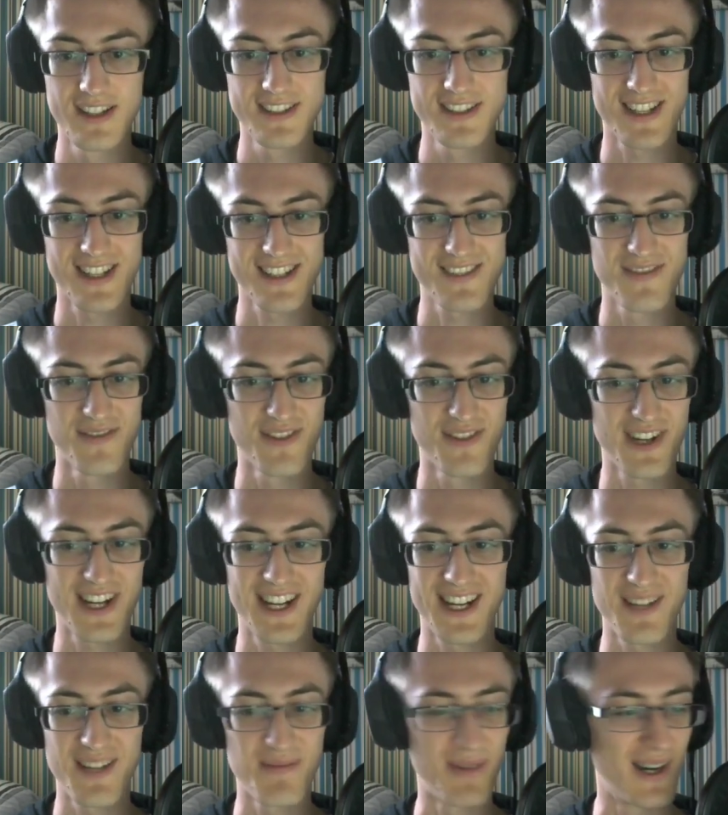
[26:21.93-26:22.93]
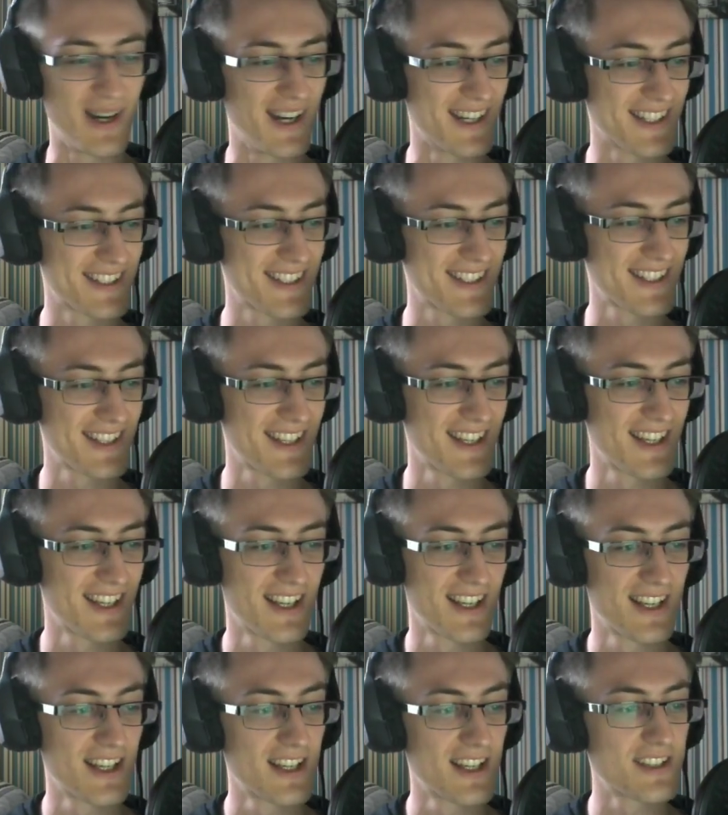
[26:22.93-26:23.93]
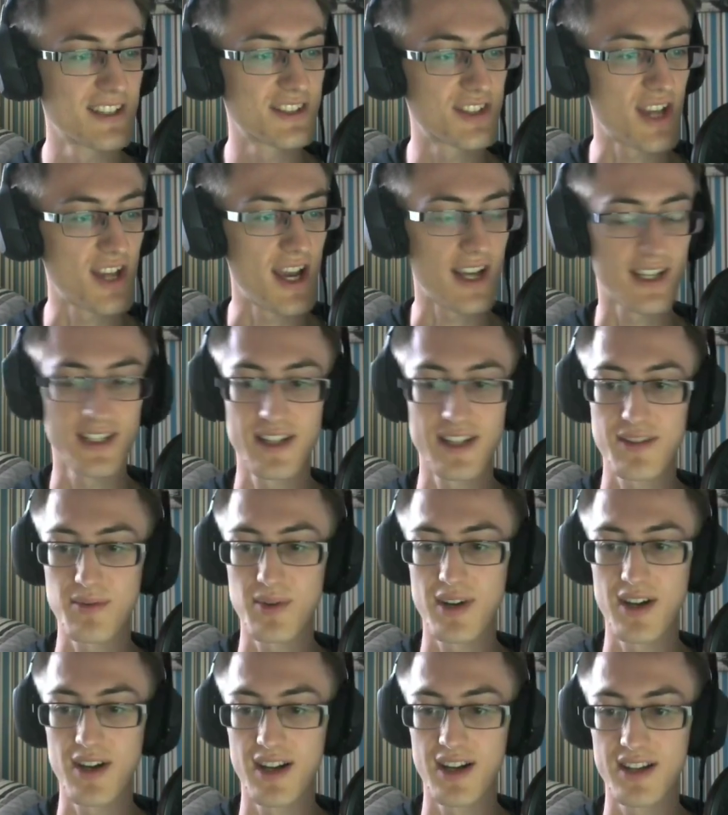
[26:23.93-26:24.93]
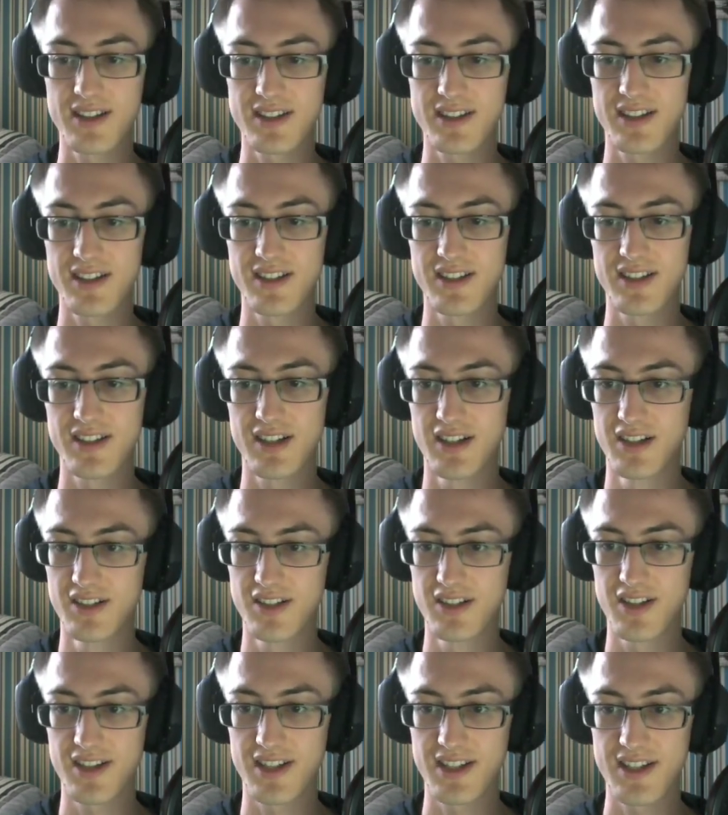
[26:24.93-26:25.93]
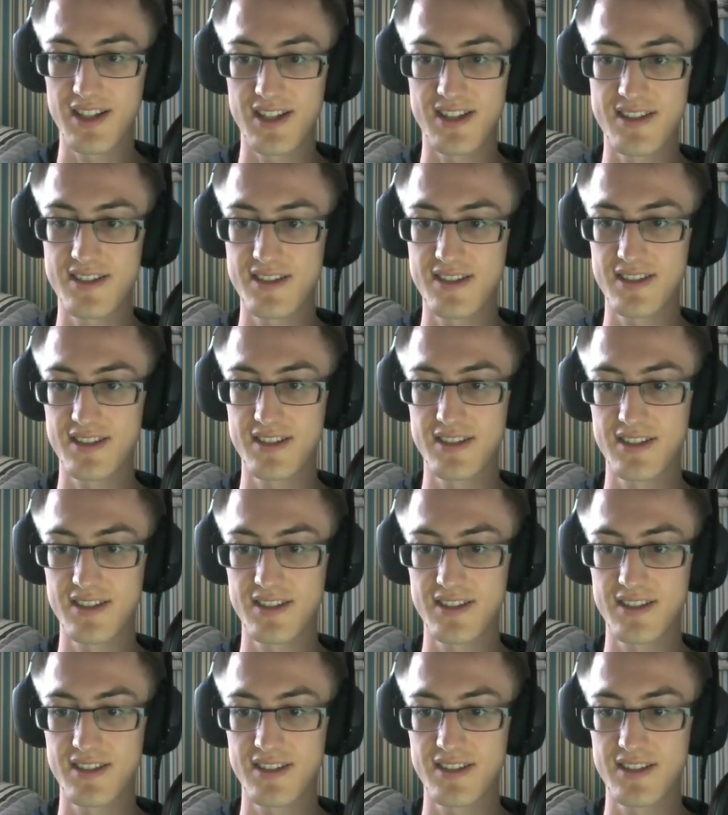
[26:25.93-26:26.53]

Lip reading: That's really bugged. Jack, it didn't work. Look at this.